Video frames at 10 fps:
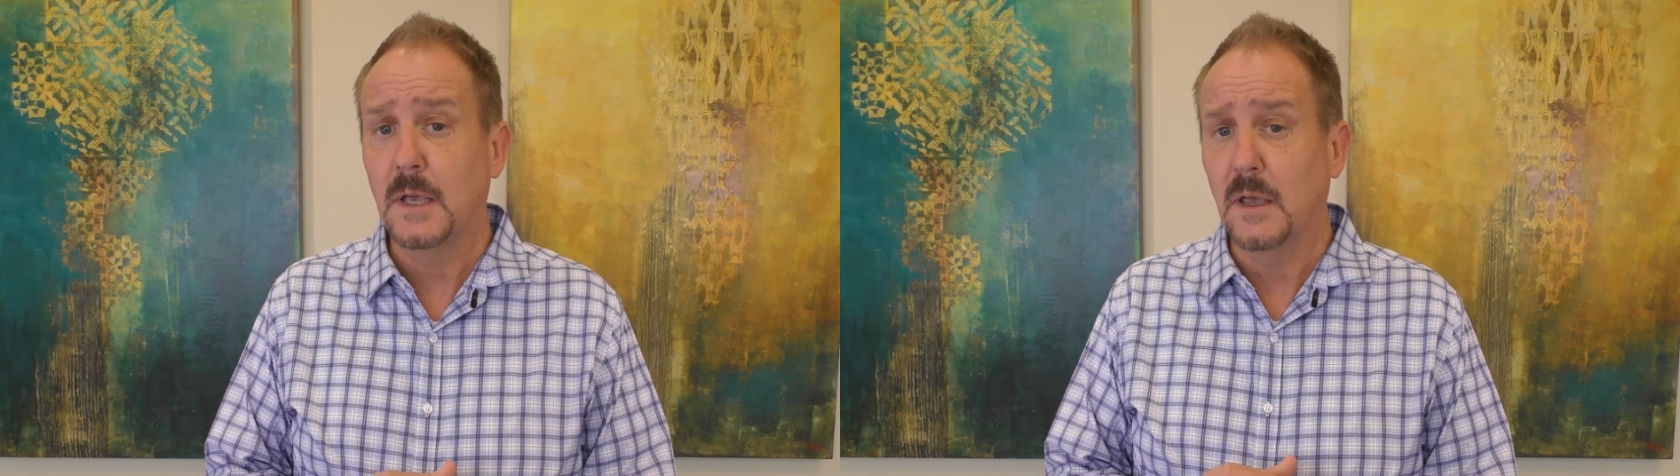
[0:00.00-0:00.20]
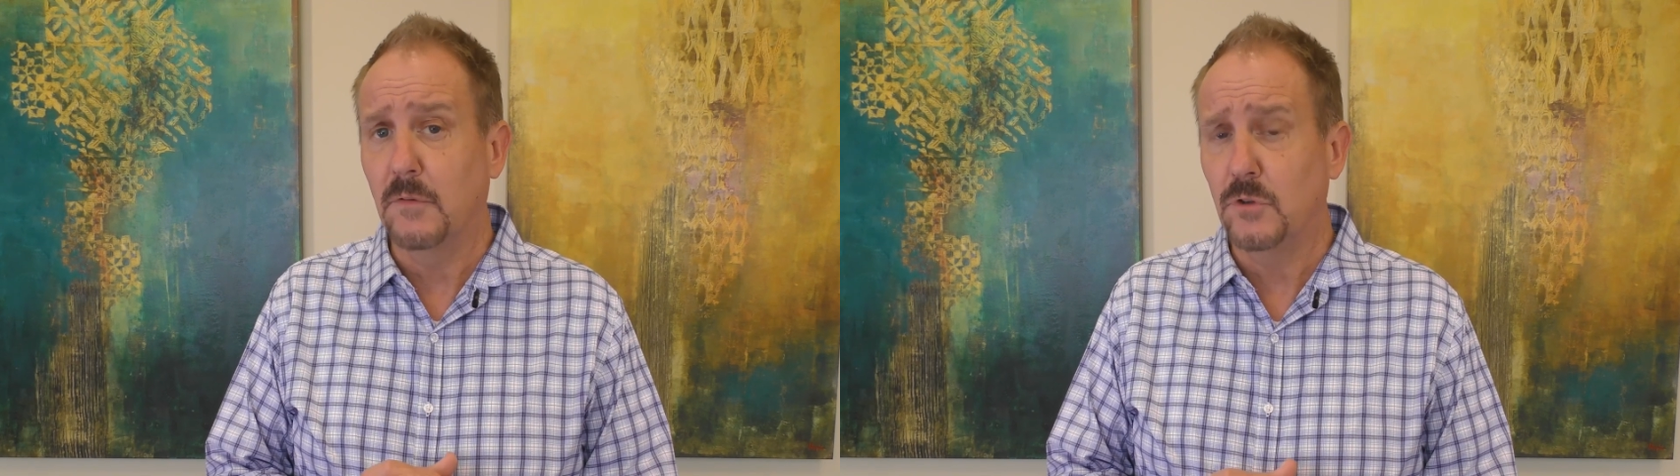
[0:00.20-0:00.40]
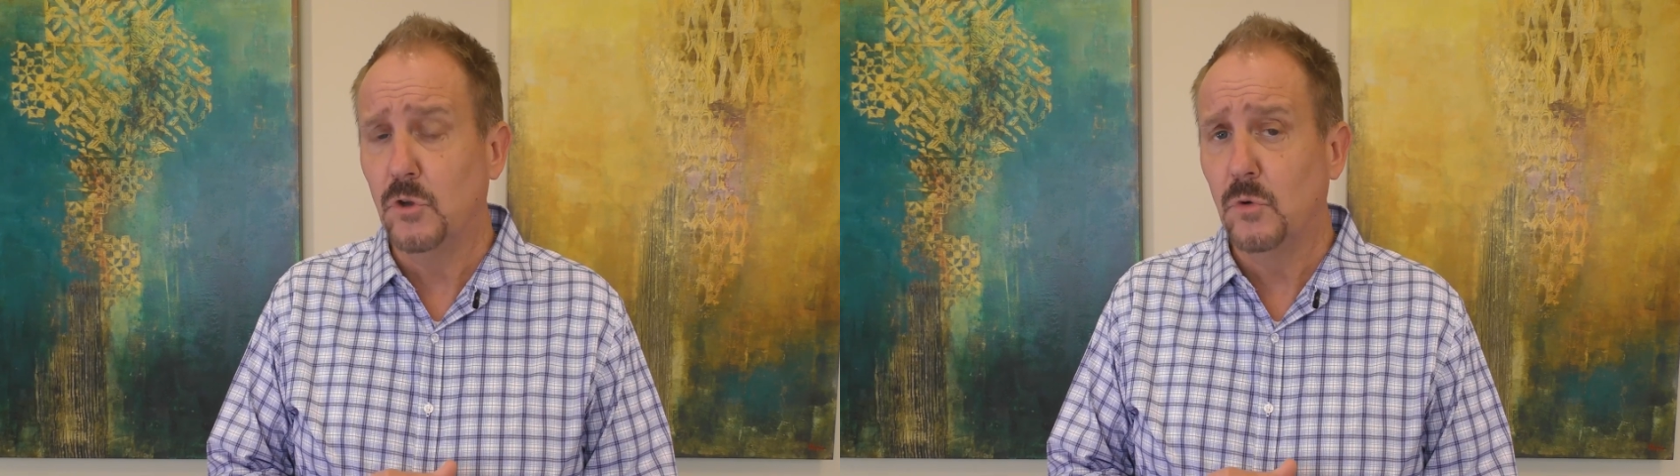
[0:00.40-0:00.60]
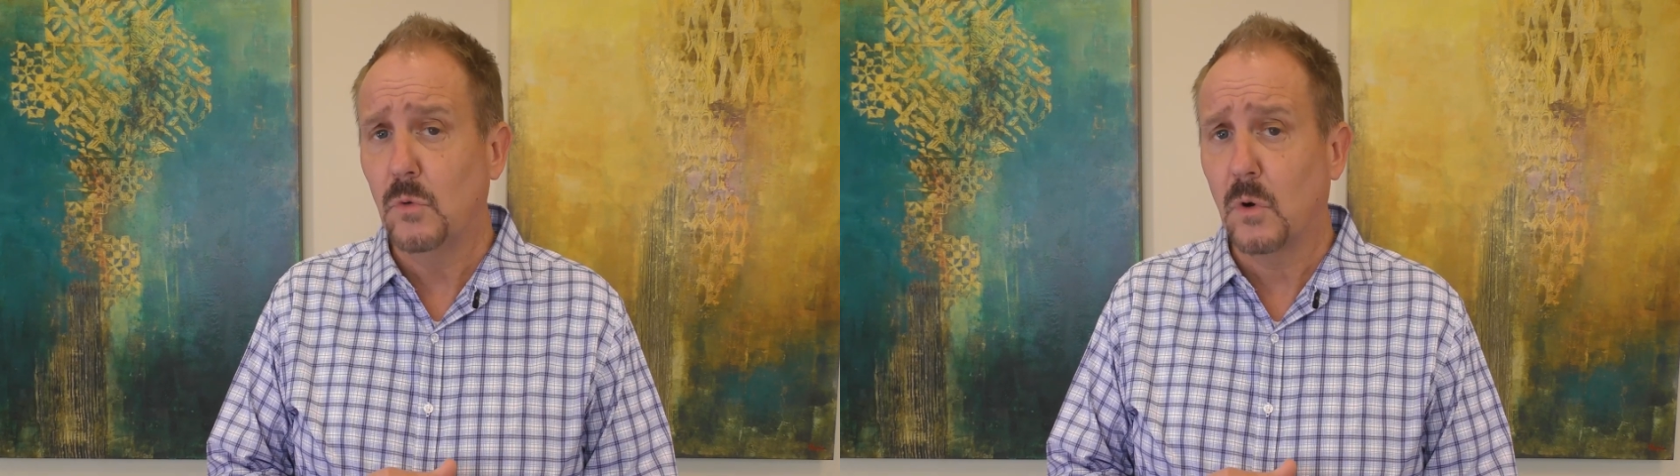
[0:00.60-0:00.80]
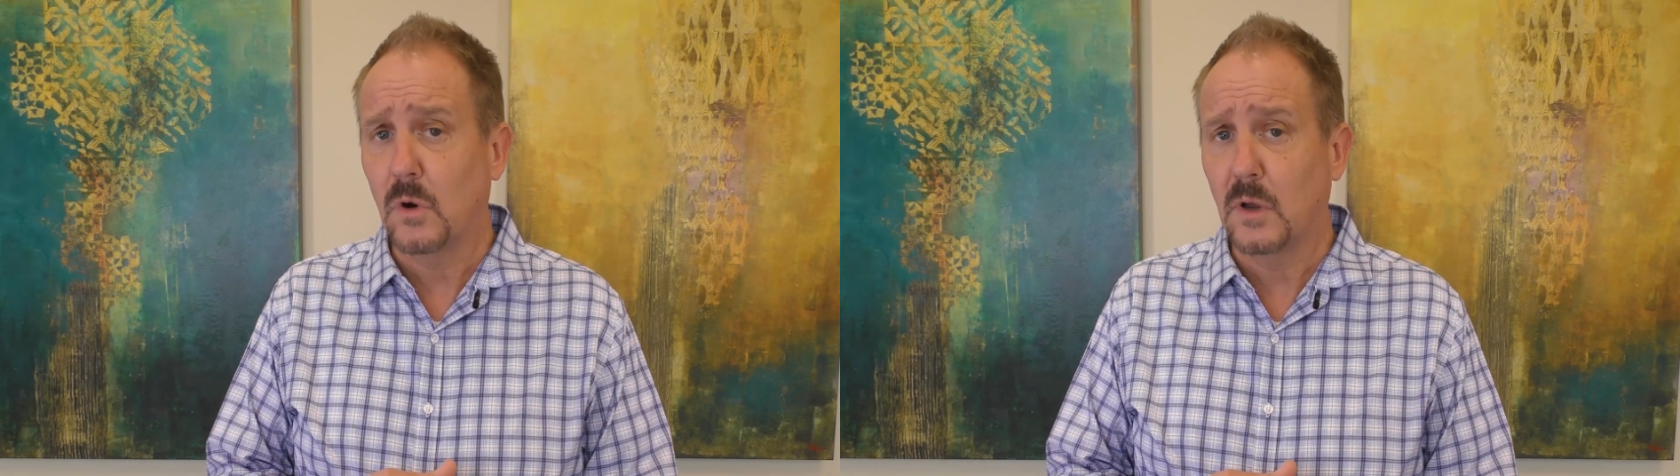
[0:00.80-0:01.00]
If you
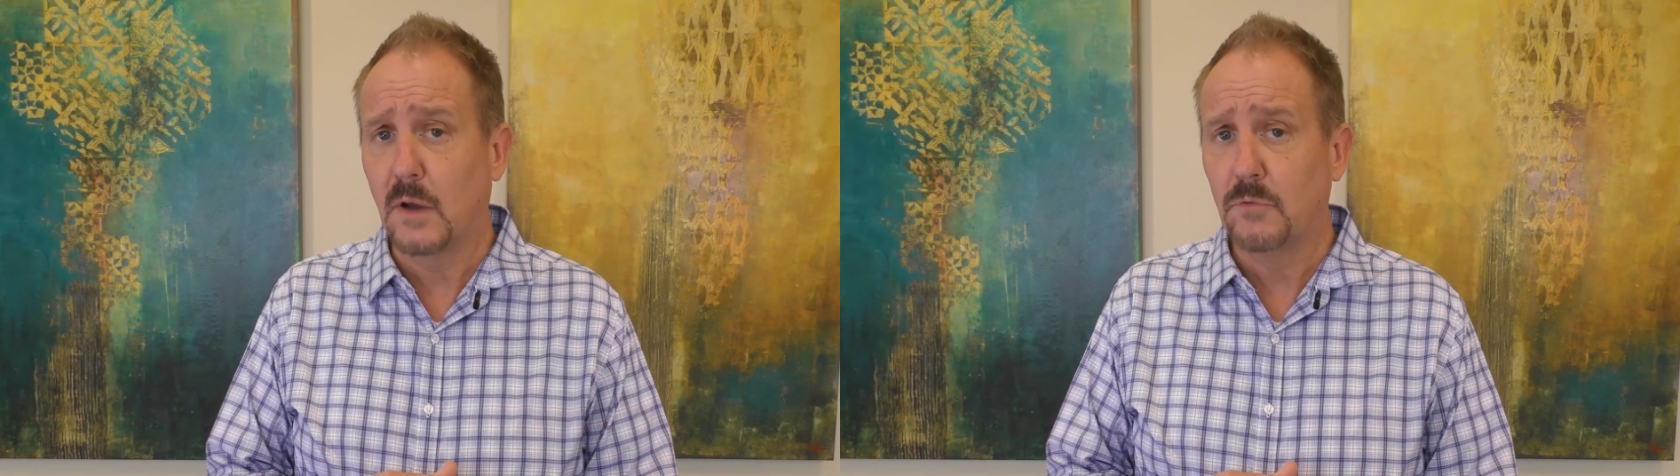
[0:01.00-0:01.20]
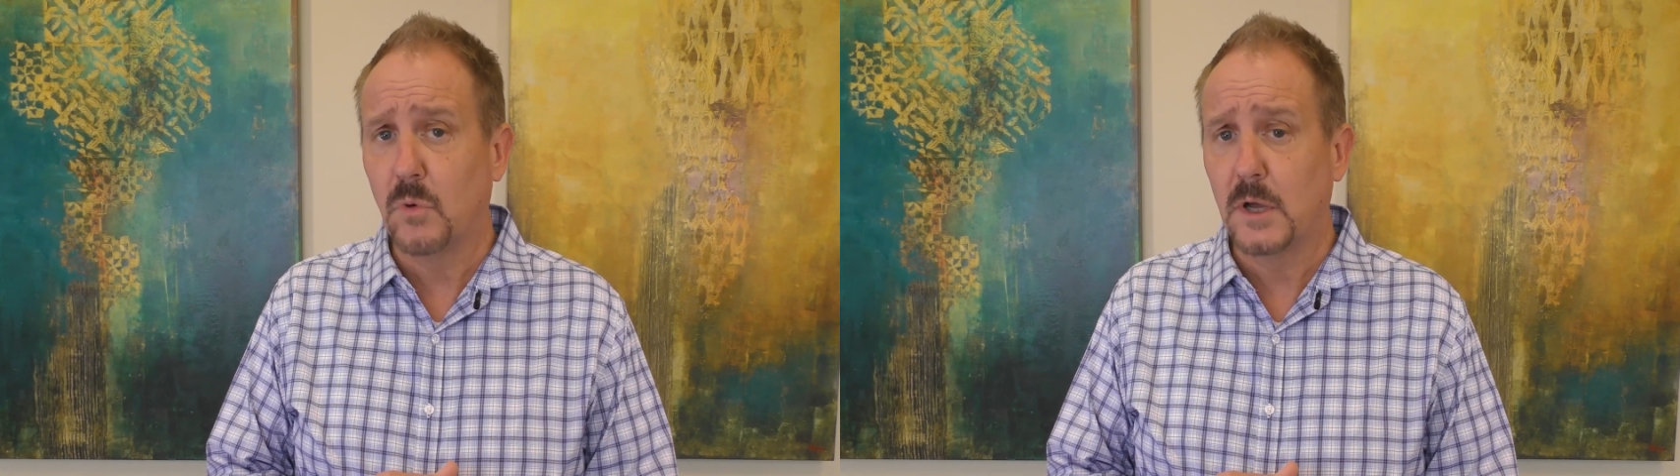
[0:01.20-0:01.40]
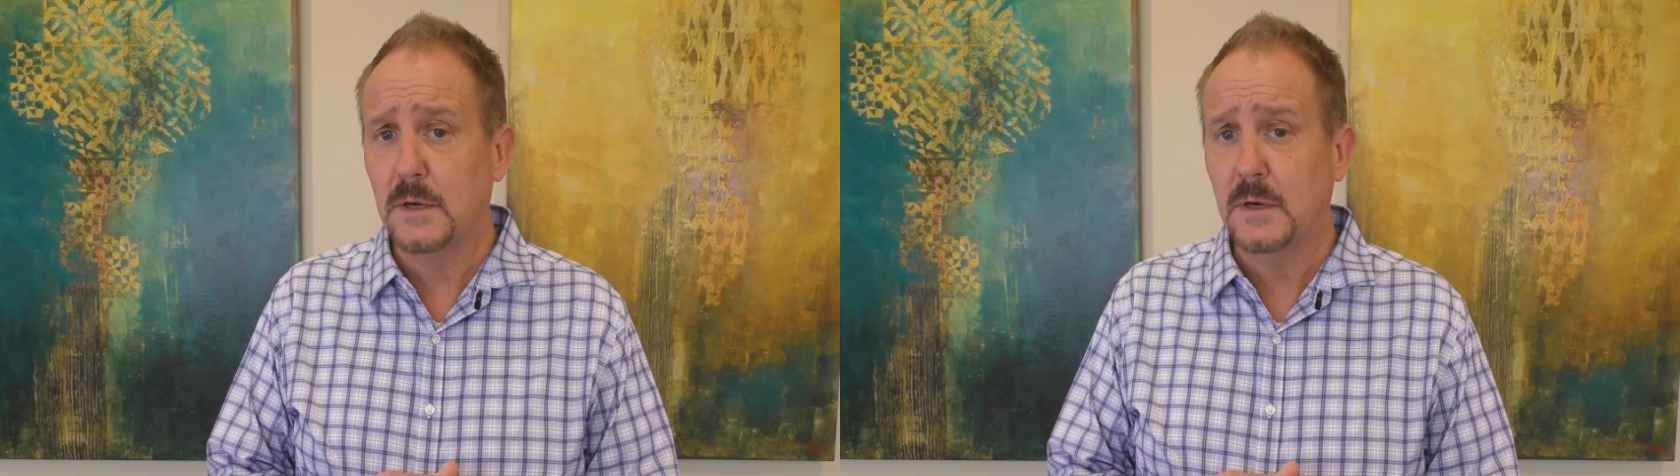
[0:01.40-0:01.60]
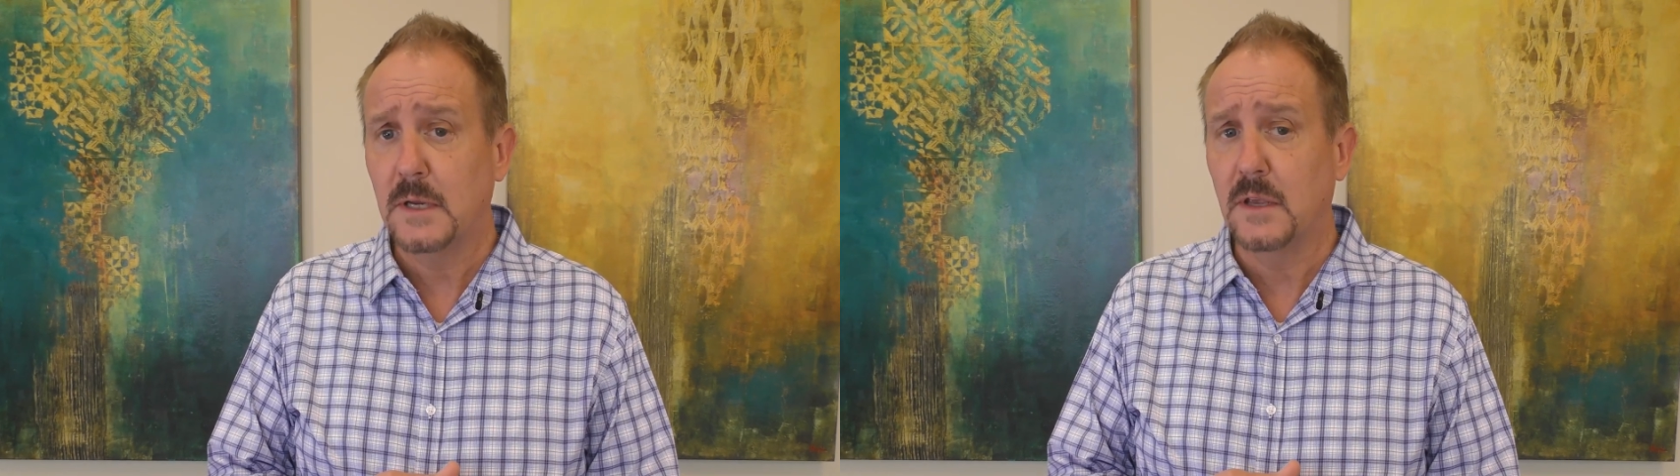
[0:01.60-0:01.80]
or a loved one